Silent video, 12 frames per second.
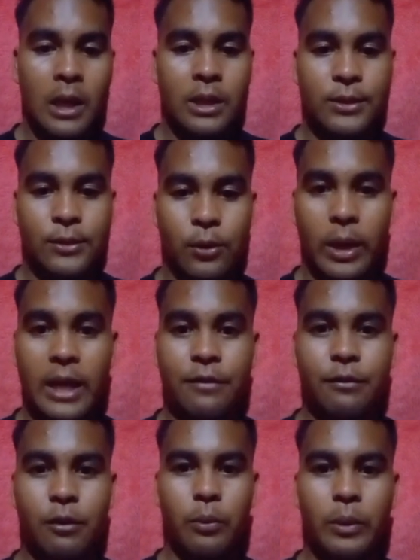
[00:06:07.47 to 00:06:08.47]
So
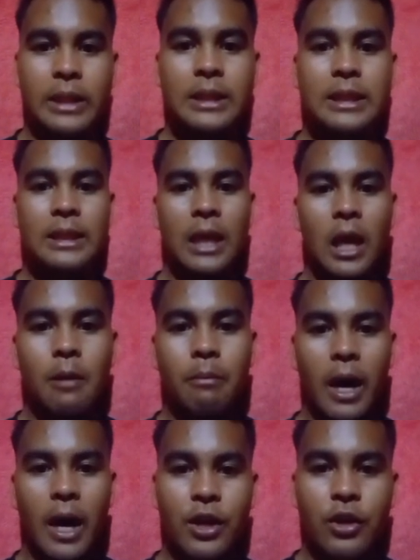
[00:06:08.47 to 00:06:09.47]
influenced
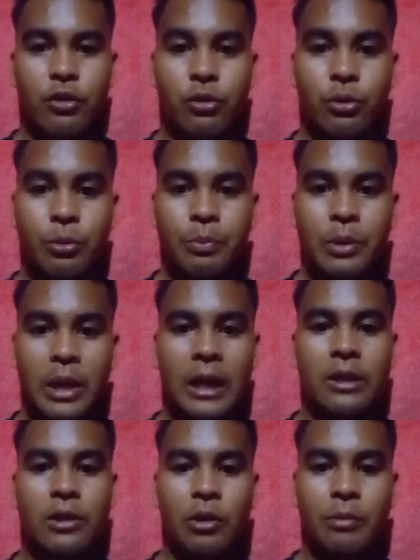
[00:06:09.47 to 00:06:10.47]
by European
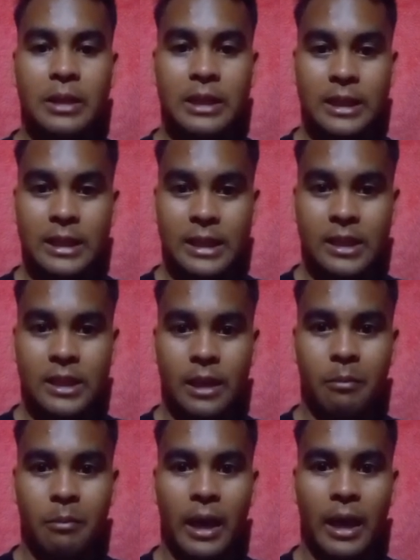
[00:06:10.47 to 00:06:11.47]

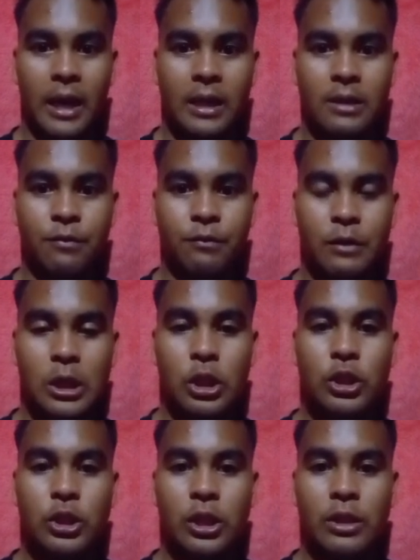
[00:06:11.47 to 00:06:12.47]
Romanticism and
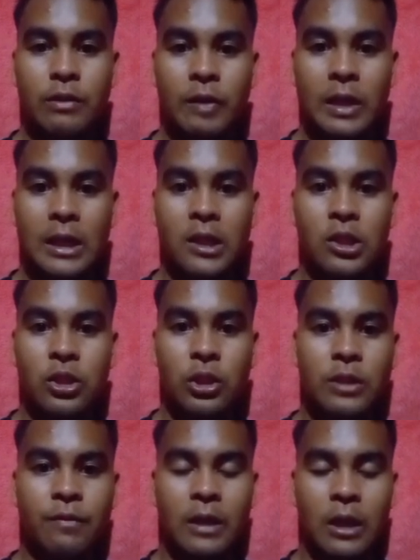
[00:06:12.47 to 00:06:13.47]
Eastern
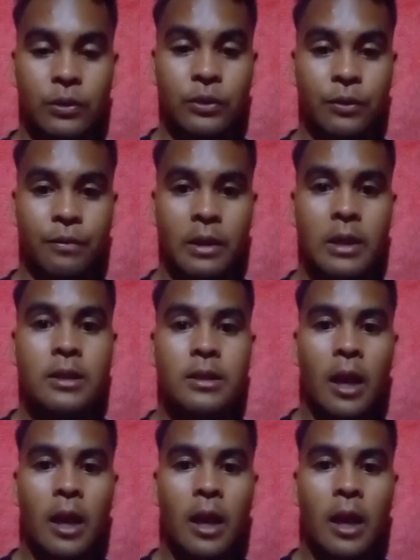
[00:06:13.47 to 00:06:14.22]
religious philosophies,